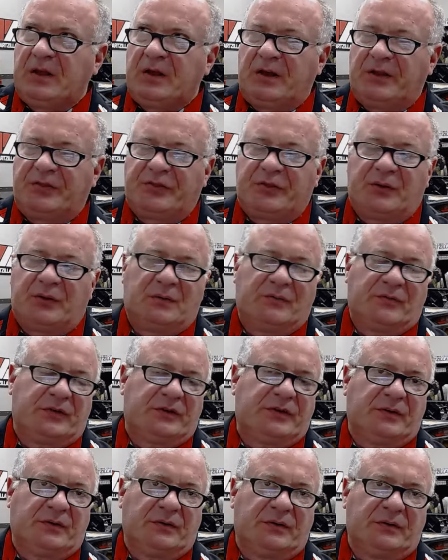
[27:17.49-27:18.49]
a third of a
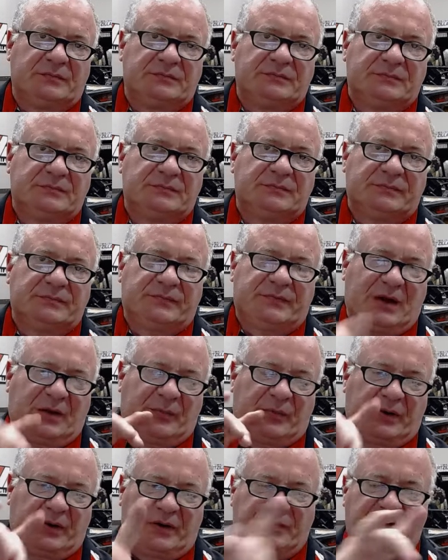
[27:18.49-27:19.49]
turn.
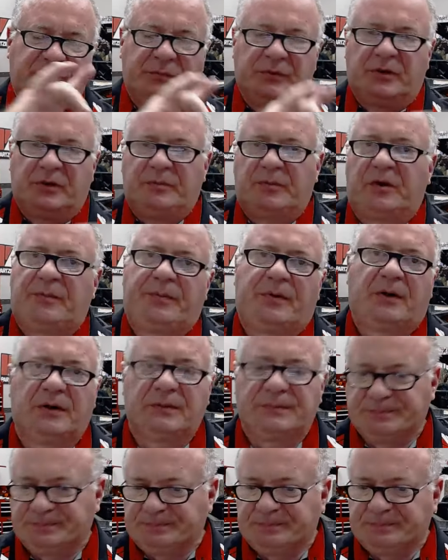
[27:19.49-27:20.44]
That will get you in the ballpark,